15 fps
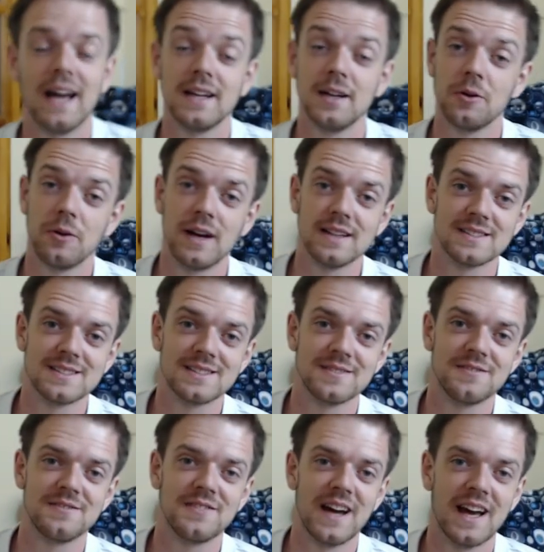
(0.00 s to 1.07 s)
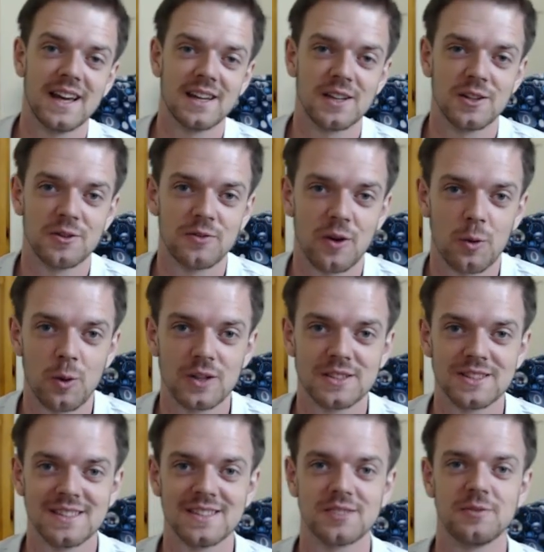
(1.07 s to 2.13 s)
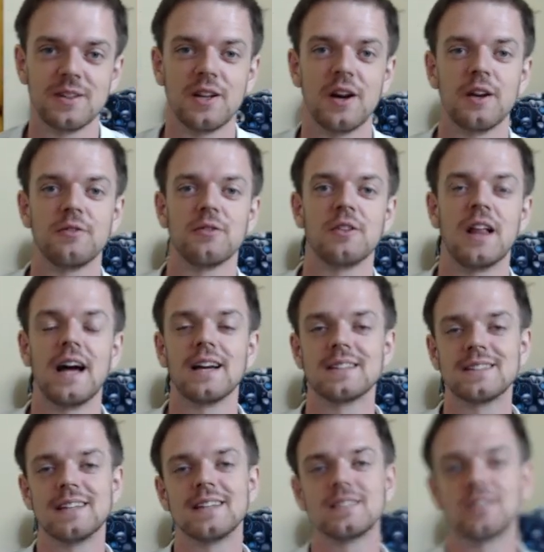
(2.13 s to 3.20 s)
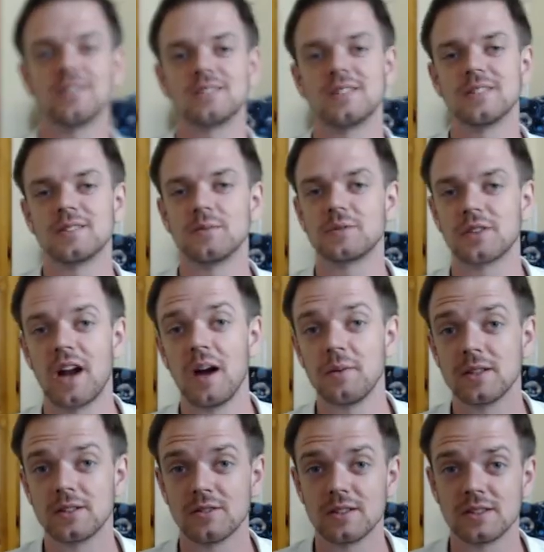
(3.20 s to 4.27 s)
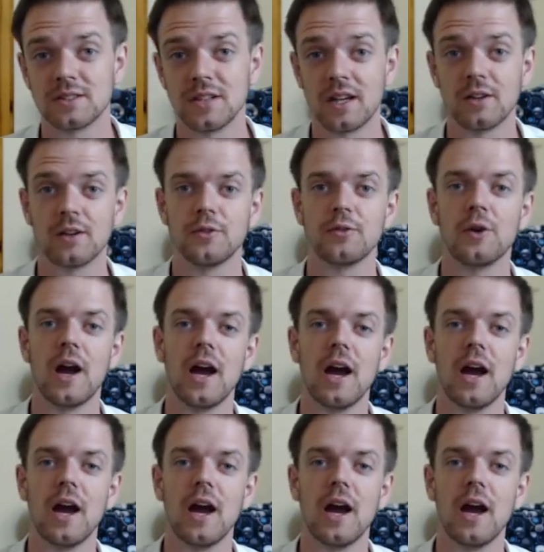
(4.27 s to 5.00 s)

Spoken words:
anyways, thank you for watching this video. If you liked it, consider subscribing to this channel if you